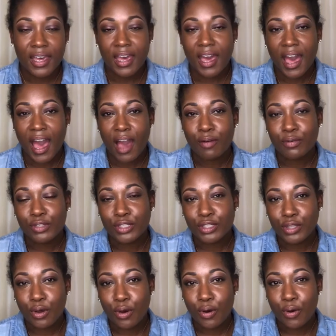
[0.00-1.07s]
I was
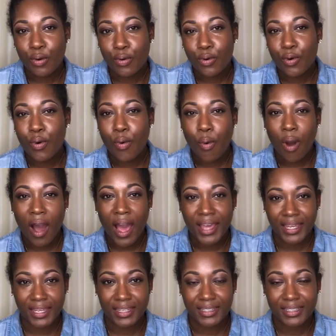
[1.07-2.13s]
so
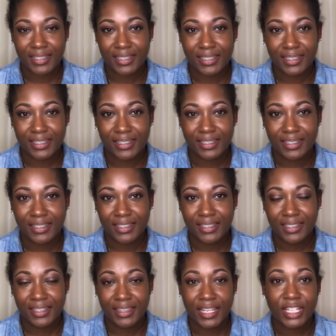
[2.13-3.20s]
quiet
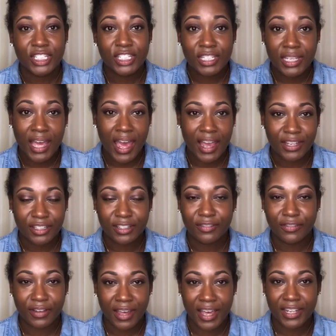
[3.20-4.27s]
that she actually
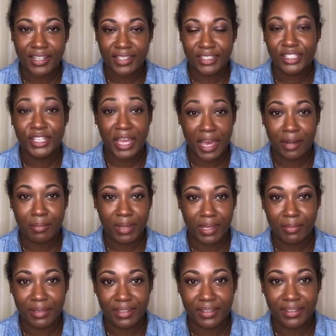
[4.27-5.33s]
forgot that she had a
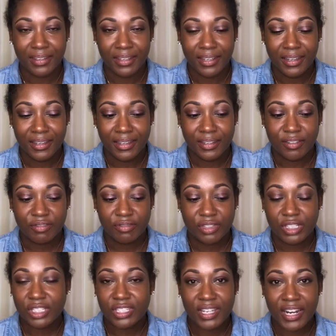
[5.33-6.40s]
baby. She
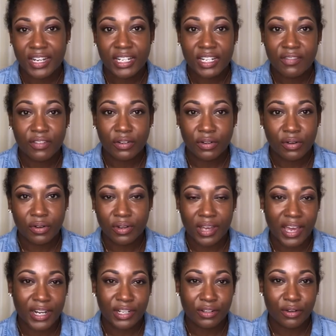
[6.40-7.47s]
said, I
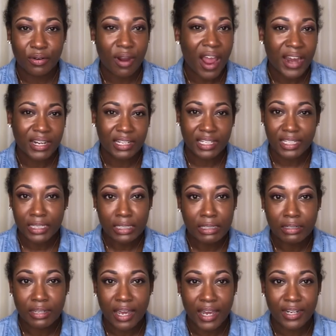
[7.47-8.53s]
didn't cry to eat.
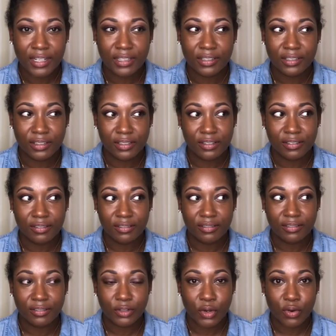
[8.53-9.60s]
I didn't
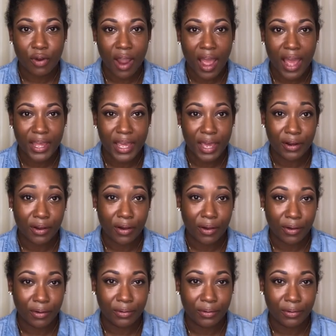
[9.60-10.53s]
cry at all.